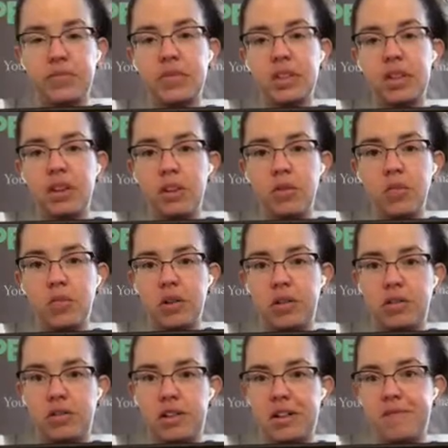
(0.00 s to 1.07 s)
it
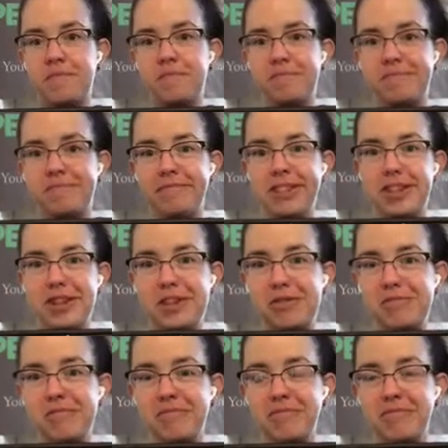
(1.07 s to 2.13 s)
will, you know,
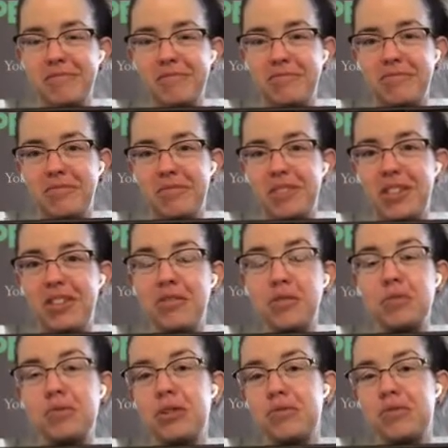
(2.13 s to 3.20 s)

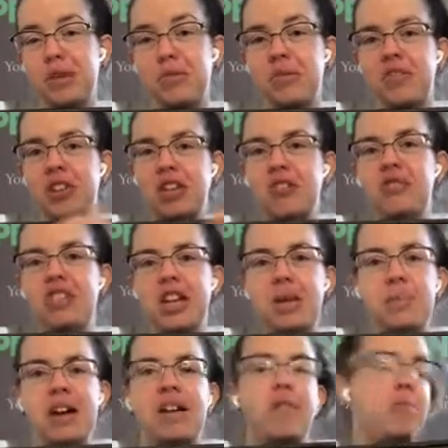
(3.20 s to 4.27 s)
you'll rub the cute shape
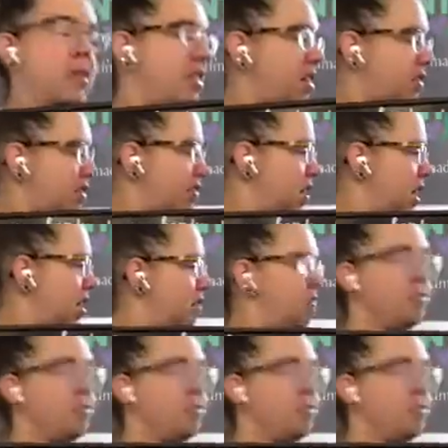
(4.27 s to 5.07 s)
out, but that's okay,